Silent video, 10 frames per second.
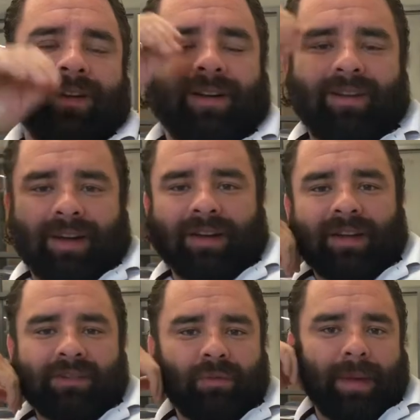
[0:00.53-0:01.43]
All right,
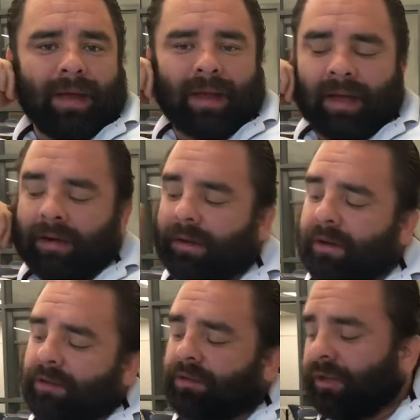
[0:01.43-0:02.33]
guys, we're back at it.
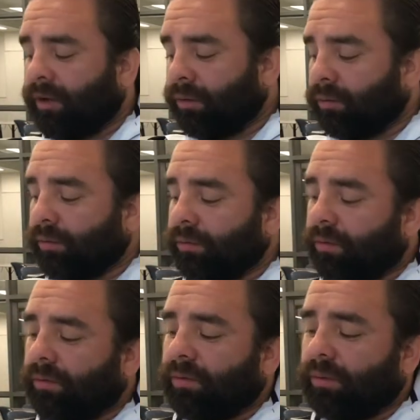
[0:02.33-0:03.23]
So
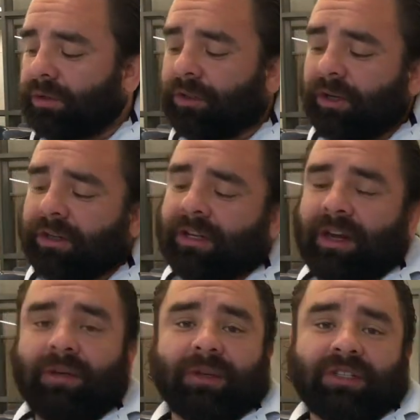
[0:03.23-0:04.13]
we're starting
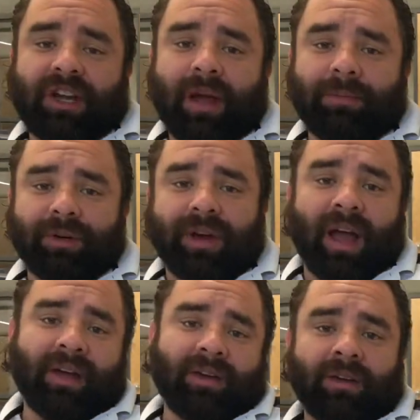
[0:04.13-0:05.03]
today with Chapter
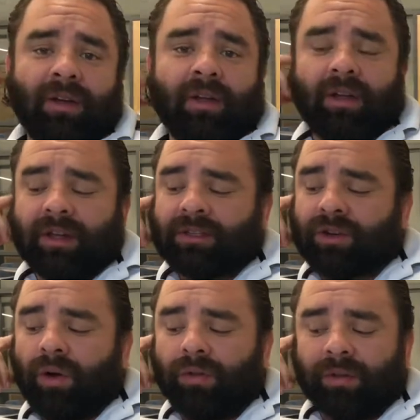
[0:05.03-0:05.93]
9. It's
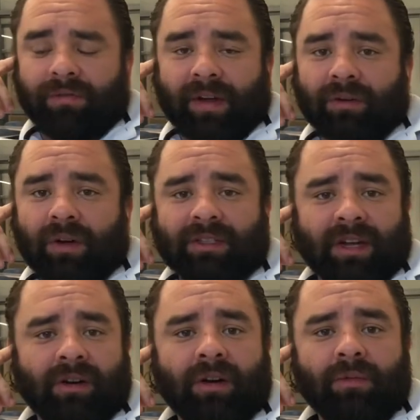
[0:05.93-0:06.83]
called the Federalist
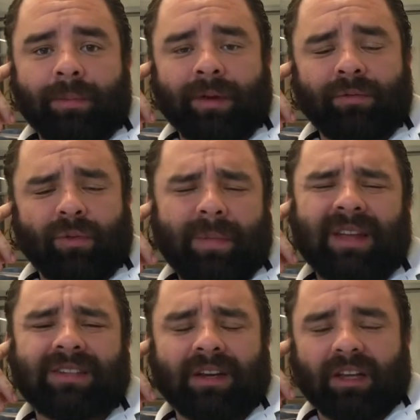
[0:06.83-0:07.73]
Era. We're
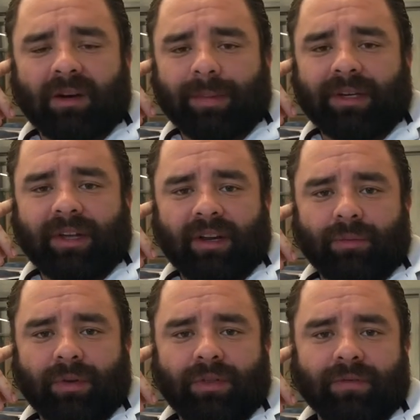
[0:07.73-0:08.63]
basically going to be
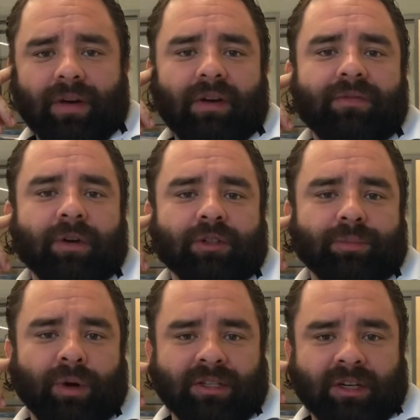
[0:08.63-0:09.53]
dealing with the very
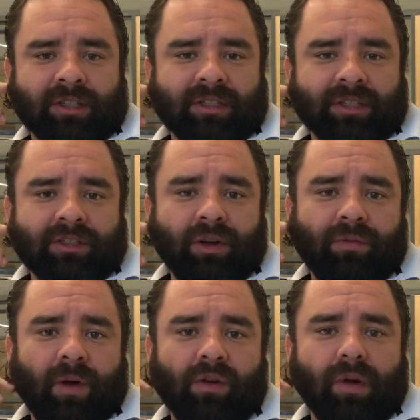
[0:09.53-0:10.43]
first presidency. So
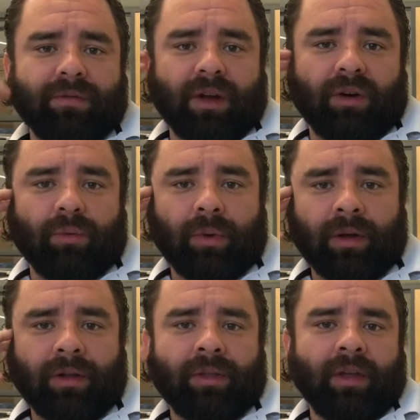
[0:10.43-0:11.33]
far, we've dealt
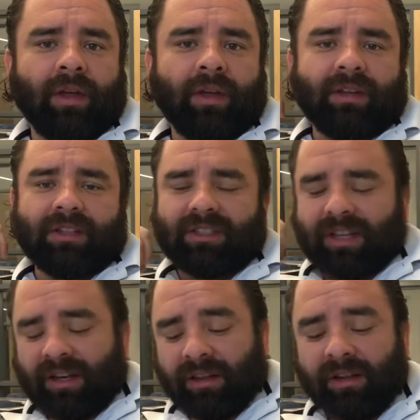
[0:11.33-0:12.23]
with
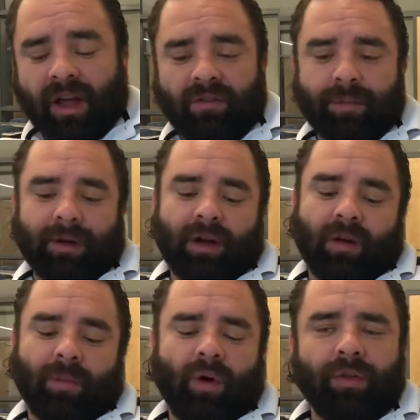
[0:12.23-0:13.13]
setting the government
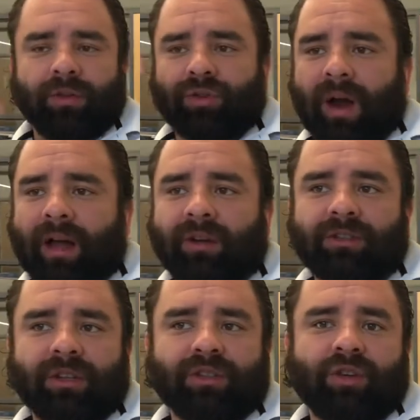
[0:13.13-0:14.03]
up, all the
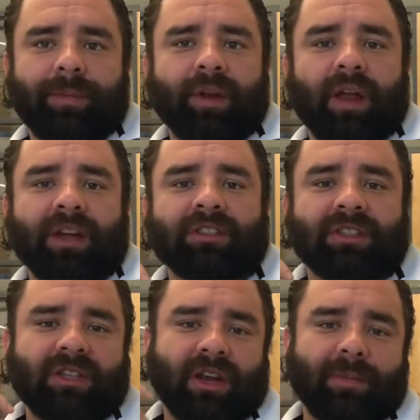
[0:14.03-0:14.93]
trials and the
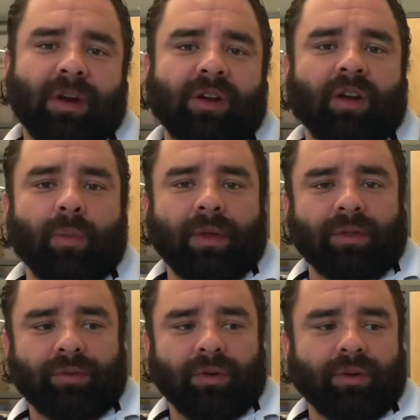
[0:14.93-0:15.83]
tribulations that America
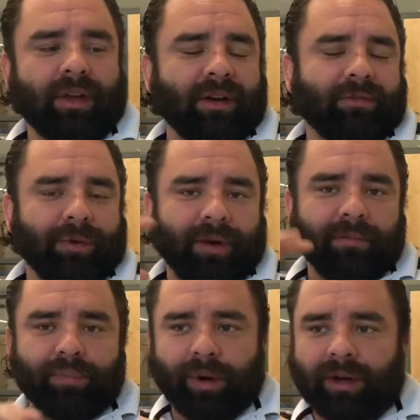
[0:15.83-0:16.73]
went through, getting free
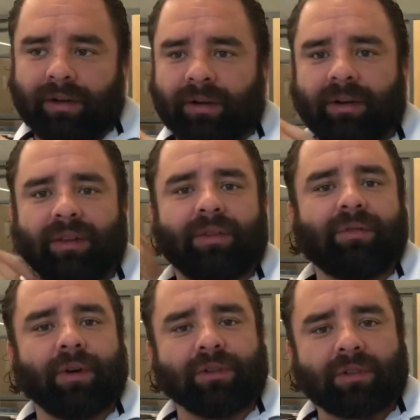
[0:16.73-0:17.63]
of Britain and the
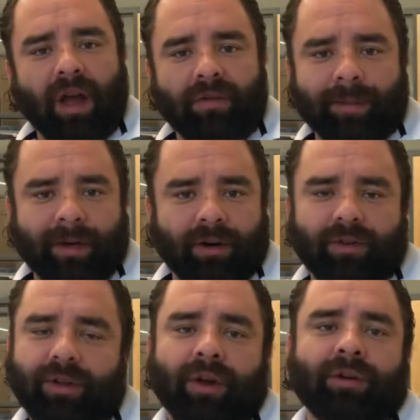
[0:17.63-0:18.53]
first government under
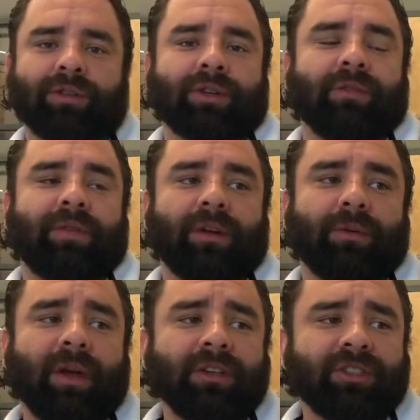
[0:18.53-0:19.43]
the Articles of
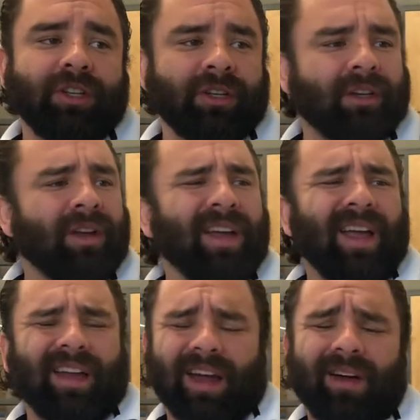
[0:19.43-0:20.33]
Confederation,
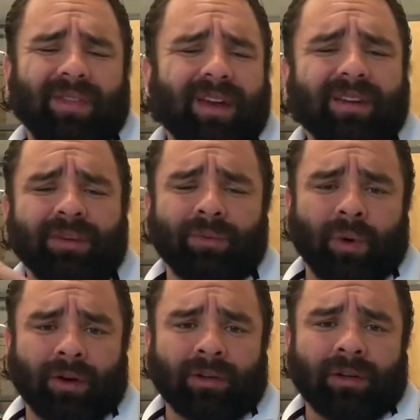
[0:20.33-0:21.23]
and how that didn't
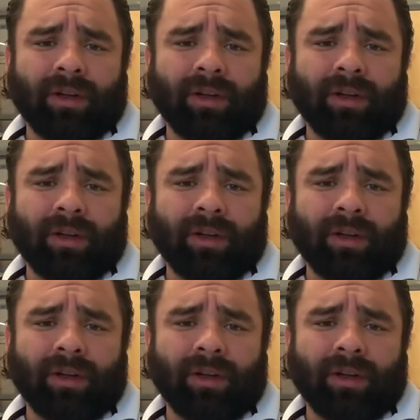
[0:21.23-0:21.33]
work,